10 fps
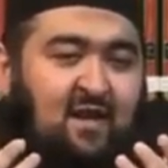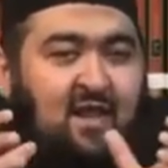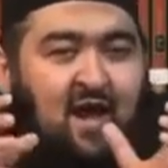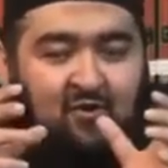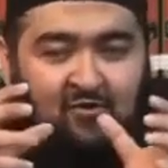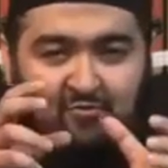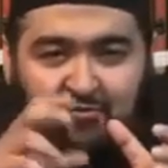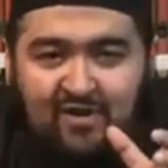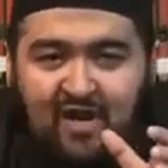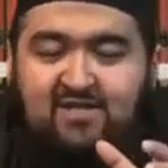Now,
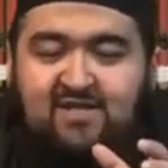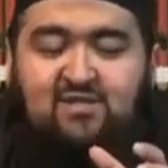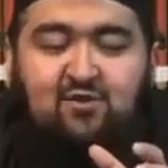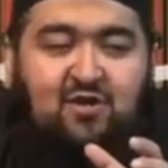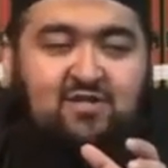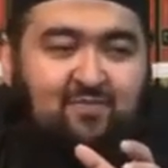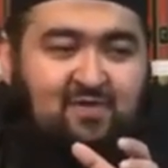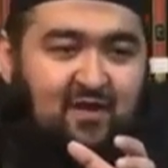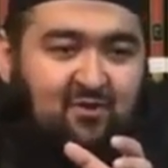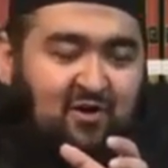we'll get to this
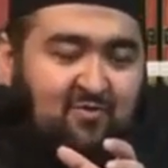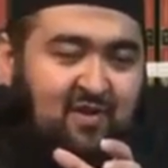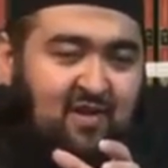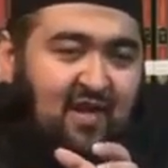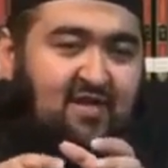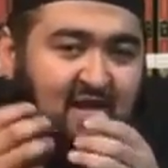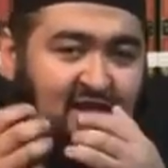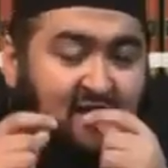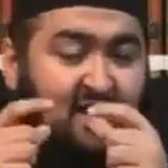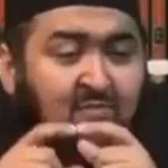concept later on, bi'idhnillahi
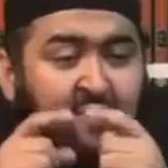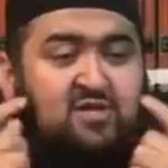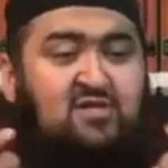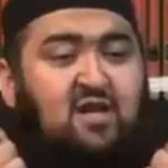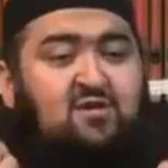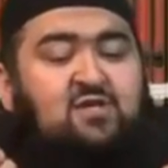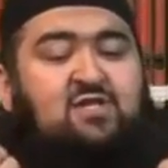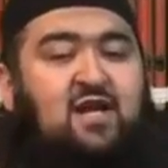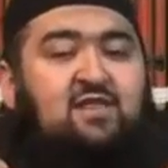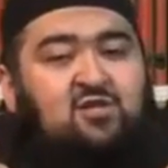ta'ala, but just
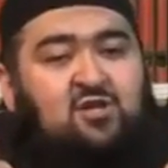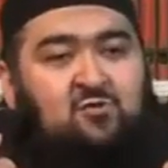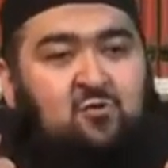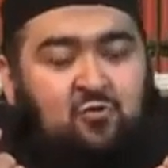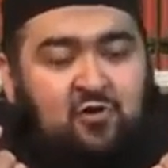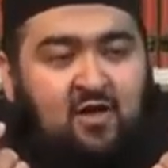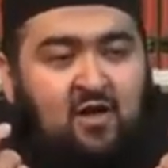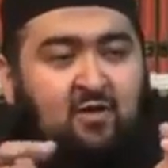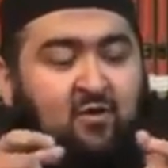understand the general rule.